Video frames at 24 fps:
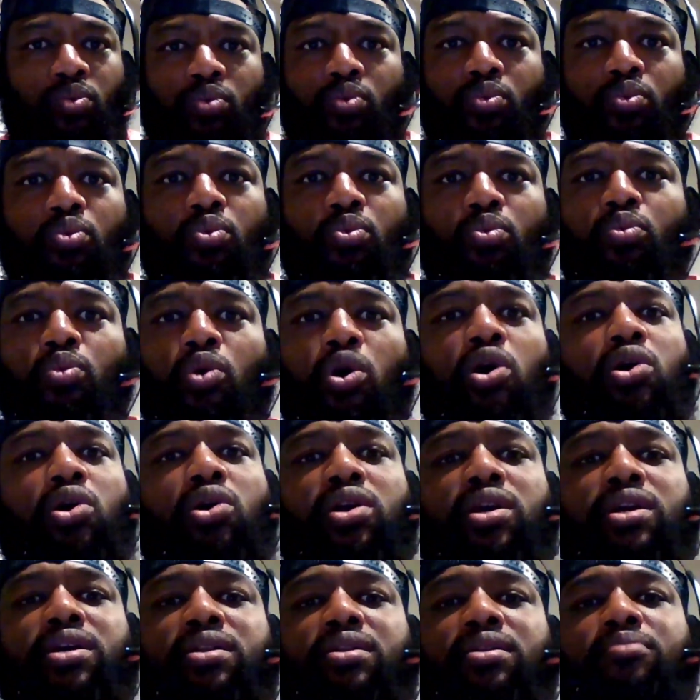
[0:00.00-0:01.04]
work
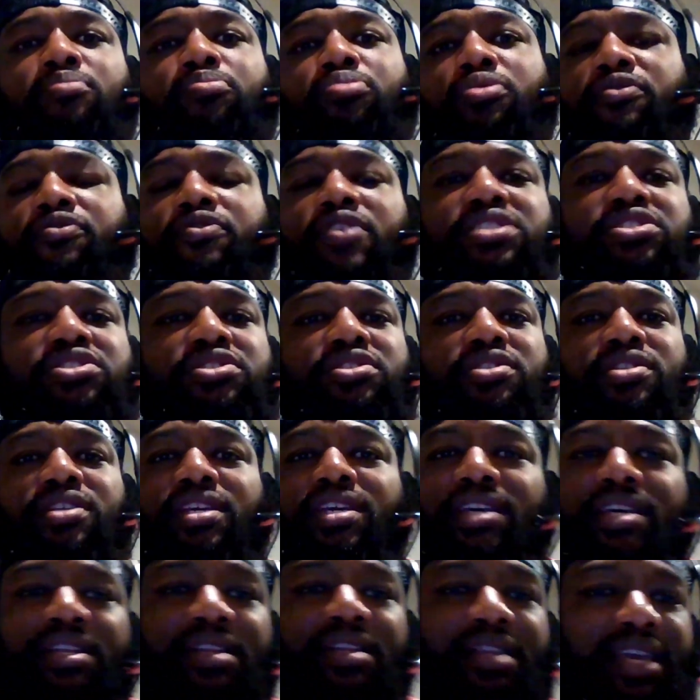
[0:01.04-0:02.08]
and
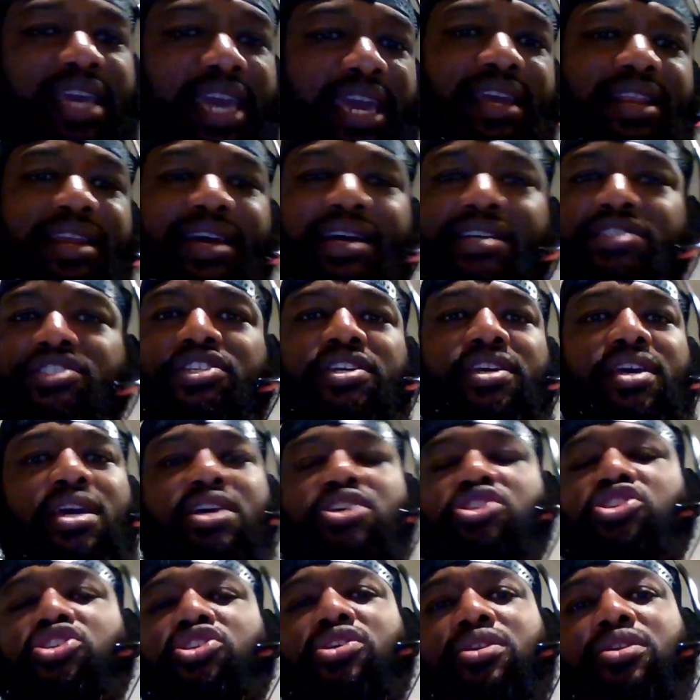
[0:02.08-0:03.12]
professionally and gain
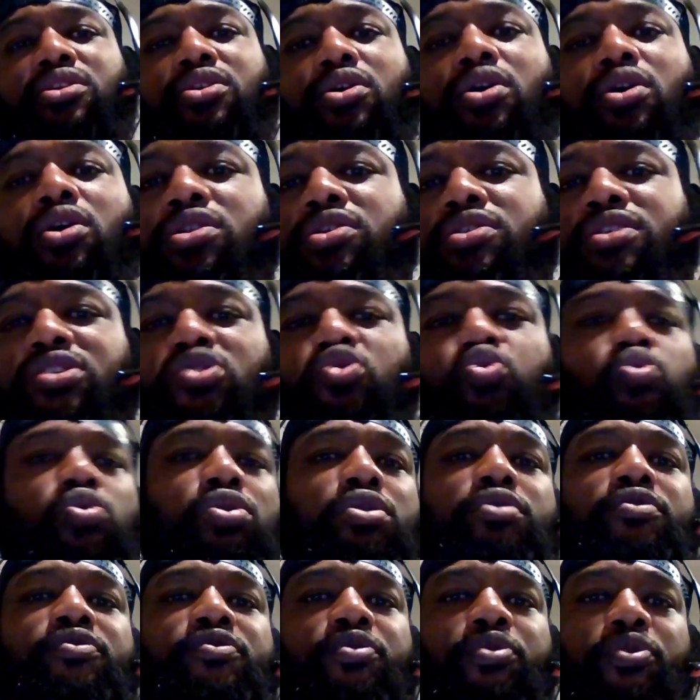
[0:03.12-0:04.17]
education and all of these
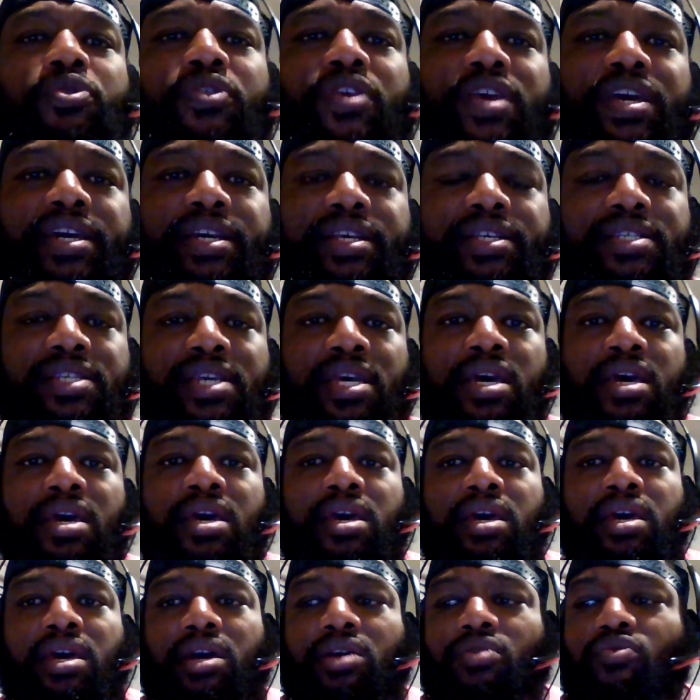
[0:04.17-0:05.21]
wonderful things
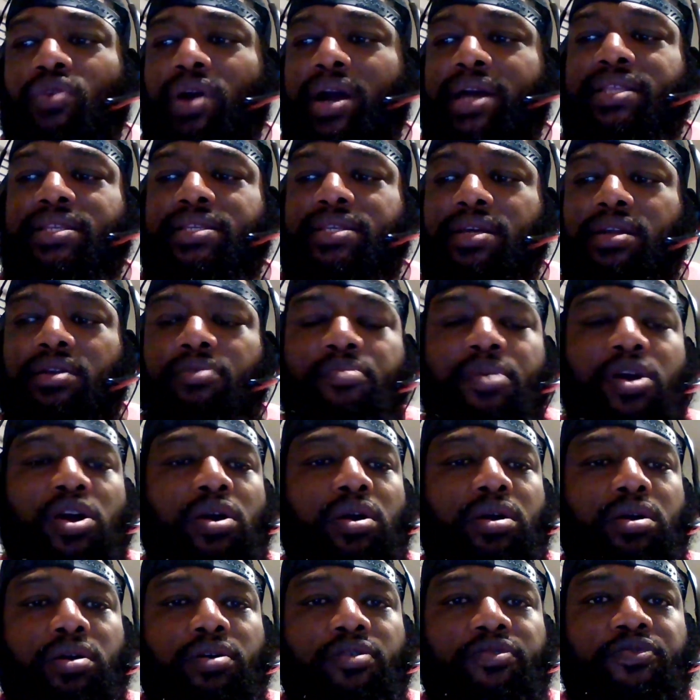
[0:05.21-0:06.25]
and rights that
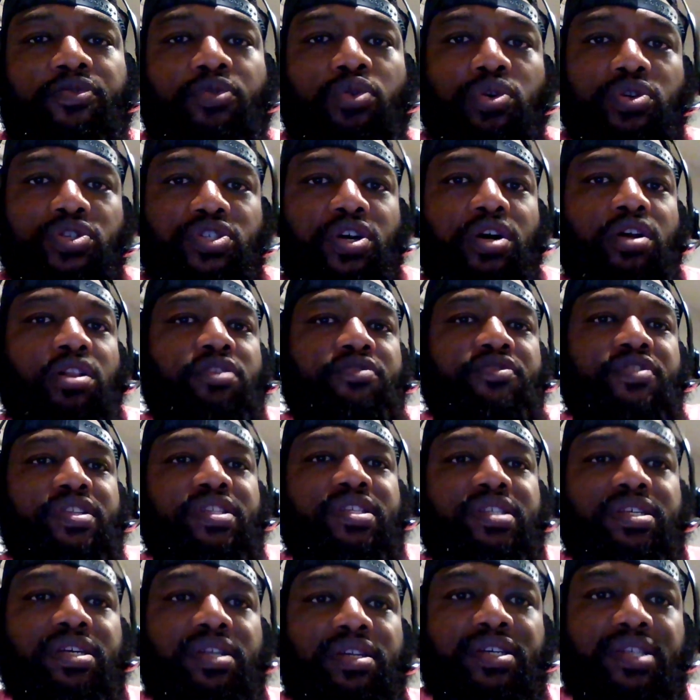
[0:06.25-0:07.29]
America affords all of its
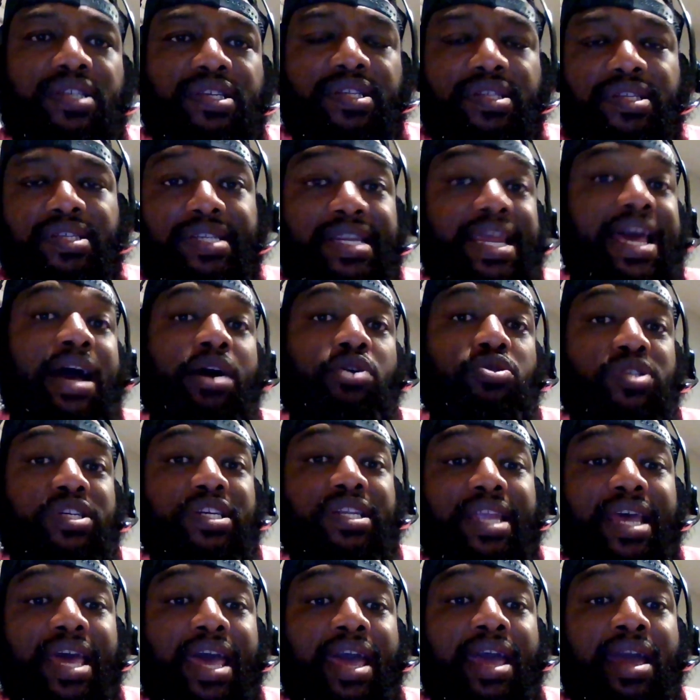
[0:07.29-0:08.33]
citizens now
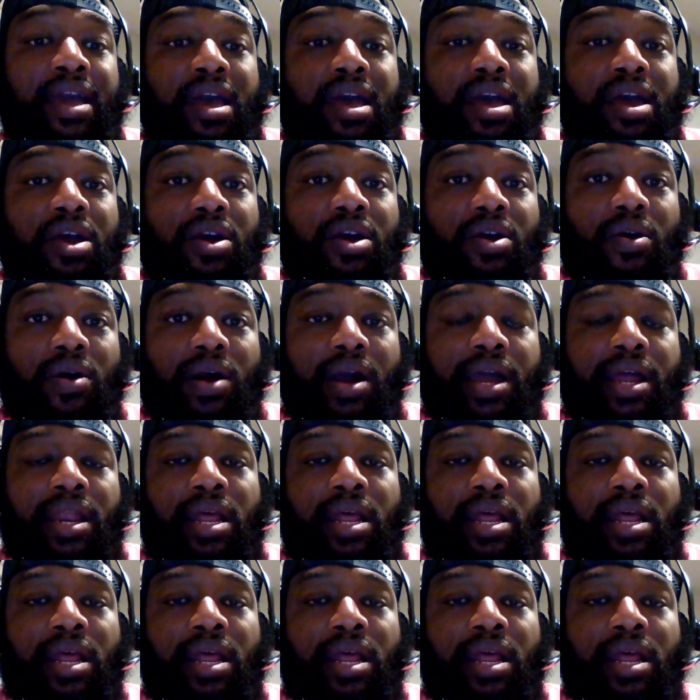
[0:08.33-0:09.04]
today, right?